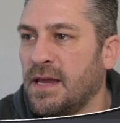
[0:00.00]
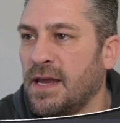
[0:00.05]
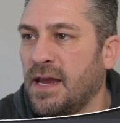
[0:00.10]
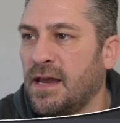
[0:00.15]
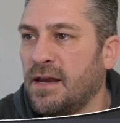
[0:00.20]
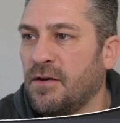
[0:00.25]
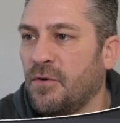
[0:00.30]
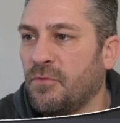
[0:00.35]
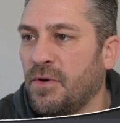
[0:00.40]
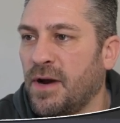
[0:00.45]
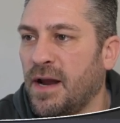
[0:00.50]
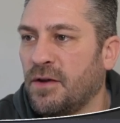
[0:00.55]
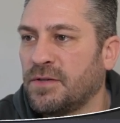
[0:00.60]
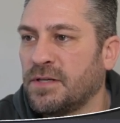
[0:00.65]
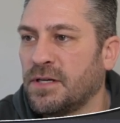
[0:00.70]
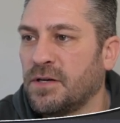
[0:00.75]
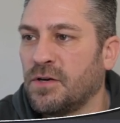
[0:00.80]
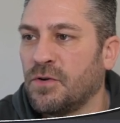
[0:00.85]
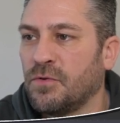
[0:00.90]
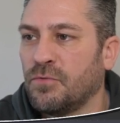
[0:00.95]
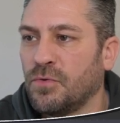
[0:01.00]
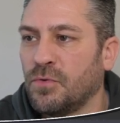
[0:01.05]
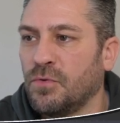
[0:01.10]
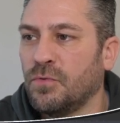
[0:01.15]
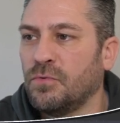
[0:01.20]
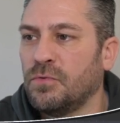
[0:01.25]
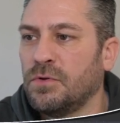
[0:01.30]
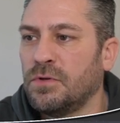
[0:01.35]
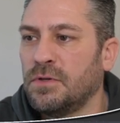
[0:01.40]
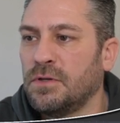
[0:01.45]
add a routing
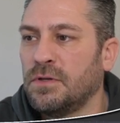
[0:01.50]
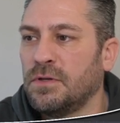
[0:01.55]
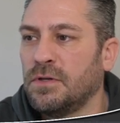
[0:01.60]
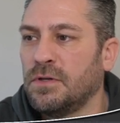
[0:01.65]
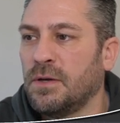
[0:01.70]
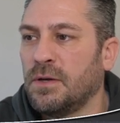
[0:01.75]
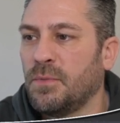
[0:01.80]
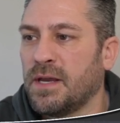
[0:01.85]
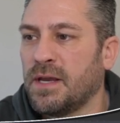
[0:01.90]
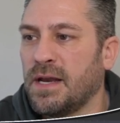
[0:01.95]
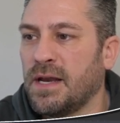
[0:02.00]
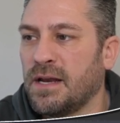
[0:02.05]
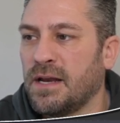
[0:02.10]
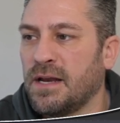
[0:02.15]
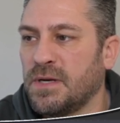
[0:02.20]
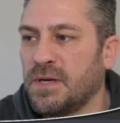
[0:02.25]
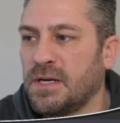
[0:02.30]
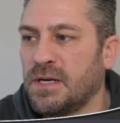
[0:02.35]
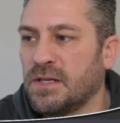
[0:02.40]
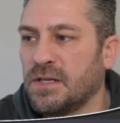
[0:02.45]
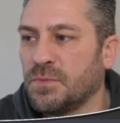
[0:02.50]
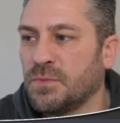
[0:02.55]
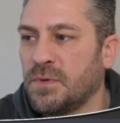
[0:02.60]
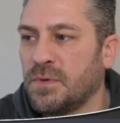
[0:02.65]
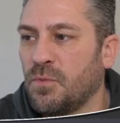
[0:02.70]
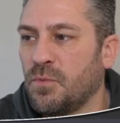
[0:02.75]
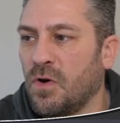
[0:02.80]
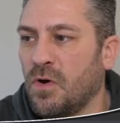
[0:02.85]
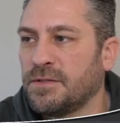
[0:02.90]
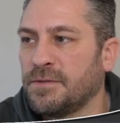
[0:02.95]
rule. We can add as many as we
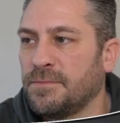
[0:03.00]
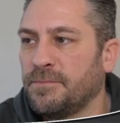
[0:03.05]
want.